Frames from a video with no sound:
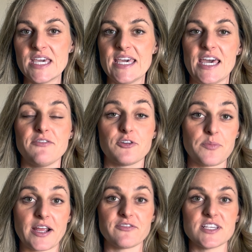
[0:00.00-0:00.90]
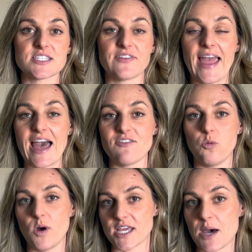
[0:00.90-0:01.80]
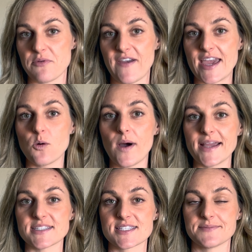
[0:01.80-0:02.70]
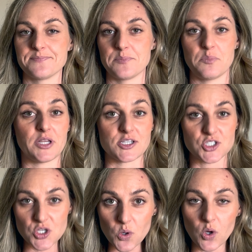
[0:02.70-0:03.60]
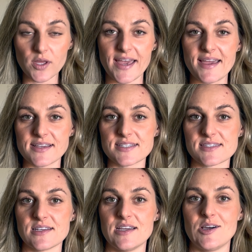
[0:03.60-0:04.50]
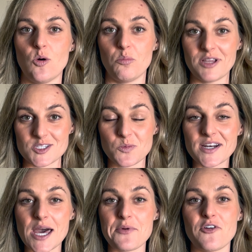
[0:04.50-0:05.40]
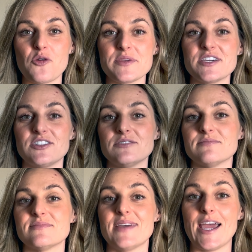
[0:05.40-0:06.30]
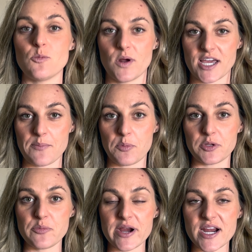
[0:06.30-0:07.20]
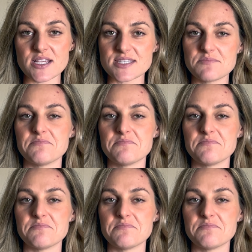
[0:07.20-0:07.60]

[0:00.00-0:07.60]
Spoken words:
If for breakfast, if I have 1 cup of egg whites plus 2 whole eggs plus 1 cup of oatmeal and 1 cup of blueberries,